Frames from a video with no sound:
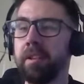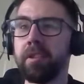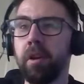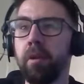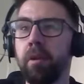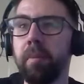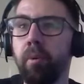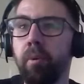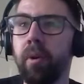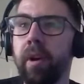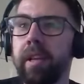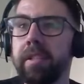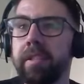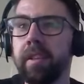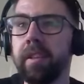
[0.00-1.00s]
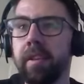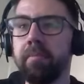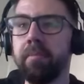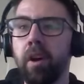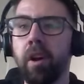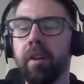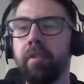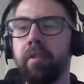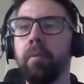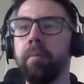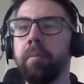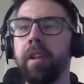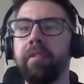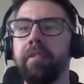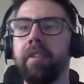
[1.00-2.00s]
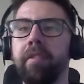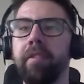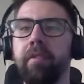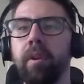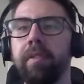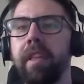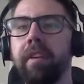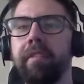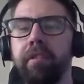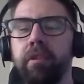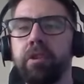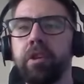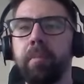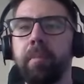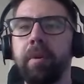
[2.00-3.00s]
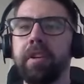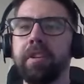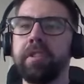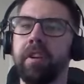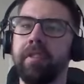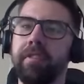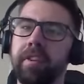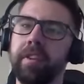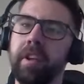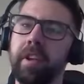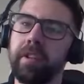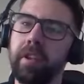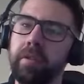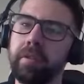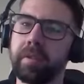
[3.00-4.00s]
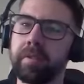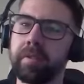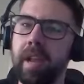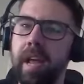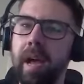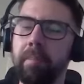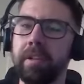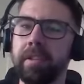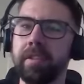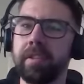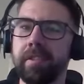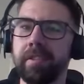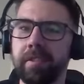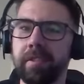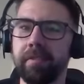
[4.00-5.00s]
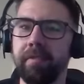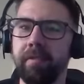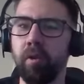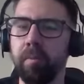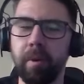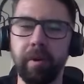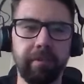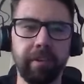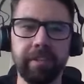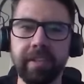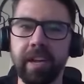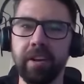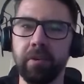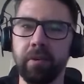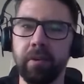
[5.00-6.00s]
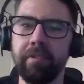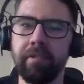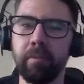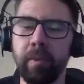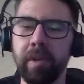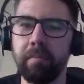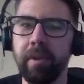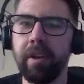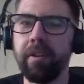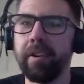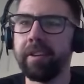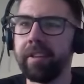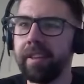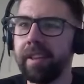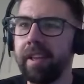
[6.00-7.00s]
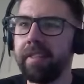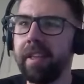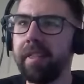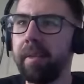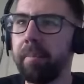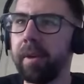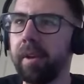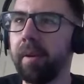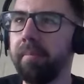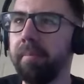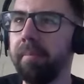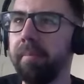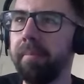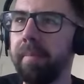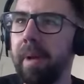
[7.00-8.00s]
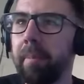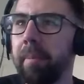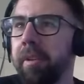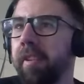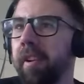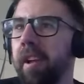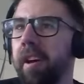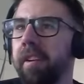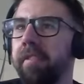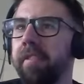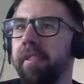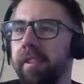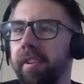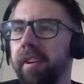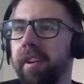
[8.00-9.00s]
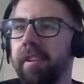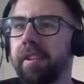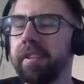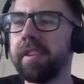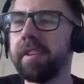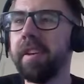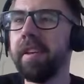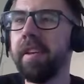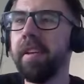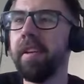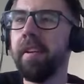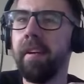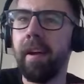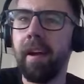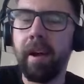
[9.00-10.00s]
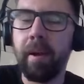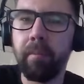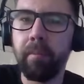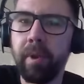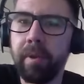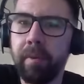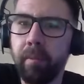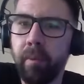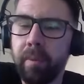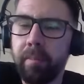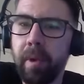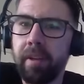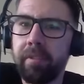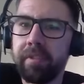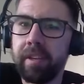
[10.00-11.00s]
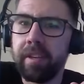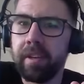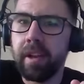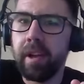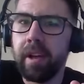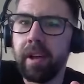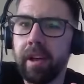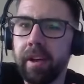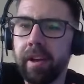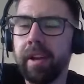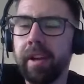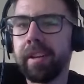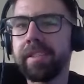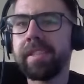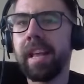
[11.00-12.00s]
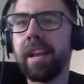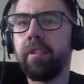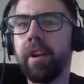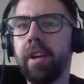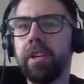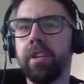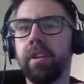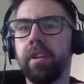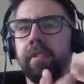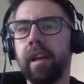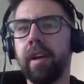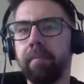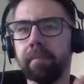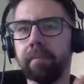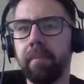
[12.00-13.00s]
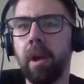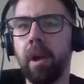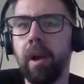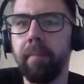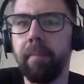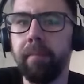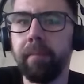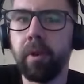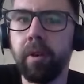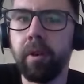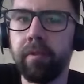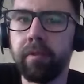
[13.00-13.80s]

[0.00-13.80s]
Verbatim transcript: totally bought into the kind of home delivery of all of their food shopping and stuff, and, and those habits form over a ten or eleven week period, and, and then they become habits for life. And, and um, we we may have seen a, a, an acceleration of that um, kind of